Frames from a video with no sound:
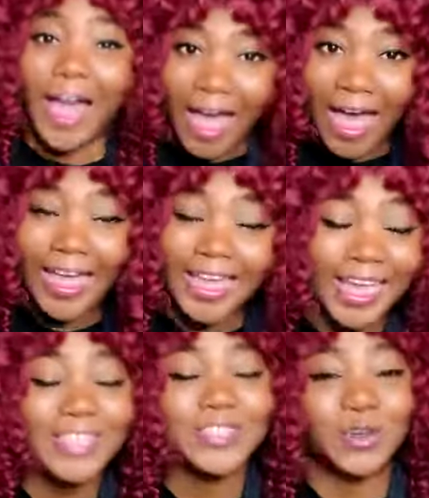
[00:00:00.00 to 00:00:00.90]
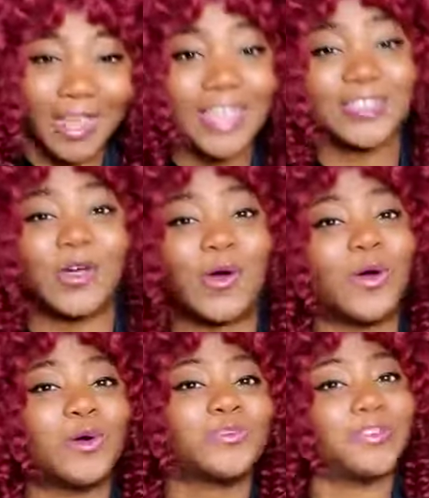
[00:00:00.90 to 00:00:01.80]
I, as your guest
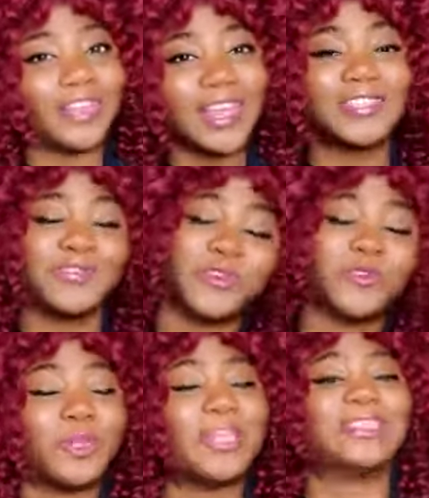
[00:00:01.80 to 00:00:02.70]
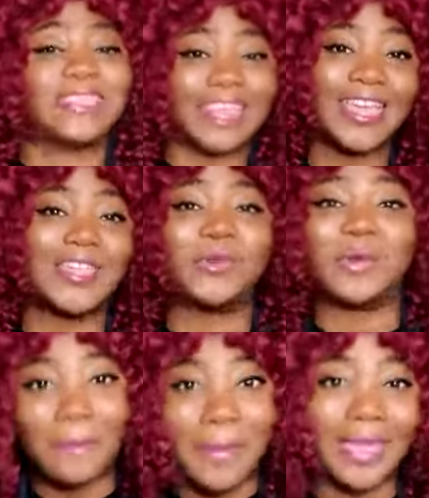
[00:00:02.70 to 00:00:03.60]
co-host for the next few weeks, thank you
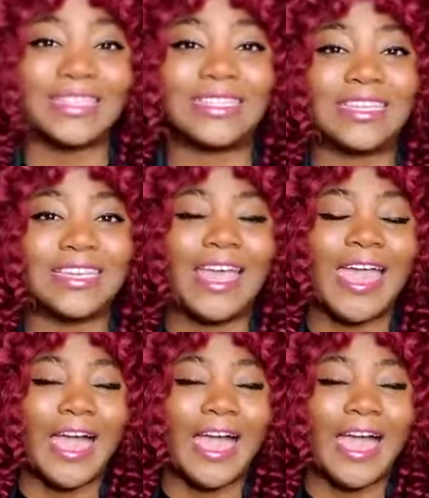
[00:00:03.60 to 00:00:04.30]
immensely.